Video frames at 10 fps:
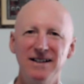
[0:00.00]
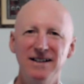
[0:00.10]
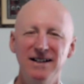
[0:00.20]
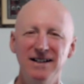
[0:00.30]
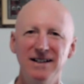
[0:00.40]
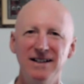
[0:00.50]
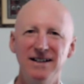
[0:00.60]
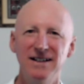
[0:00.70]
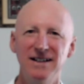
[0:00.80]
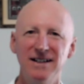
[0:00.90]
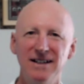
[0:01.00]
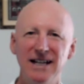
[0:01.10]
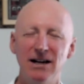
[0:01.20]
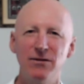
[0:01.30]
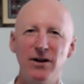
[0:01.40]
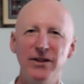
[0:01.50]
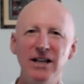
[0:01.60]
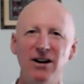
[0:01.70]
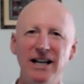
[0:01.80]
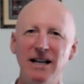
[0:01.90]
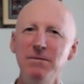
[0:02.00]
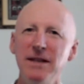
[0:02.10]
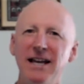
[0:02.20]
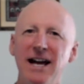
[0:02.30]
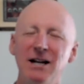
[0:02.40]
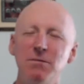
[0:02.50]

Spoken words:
Yeah. Now, if I think I am the cat,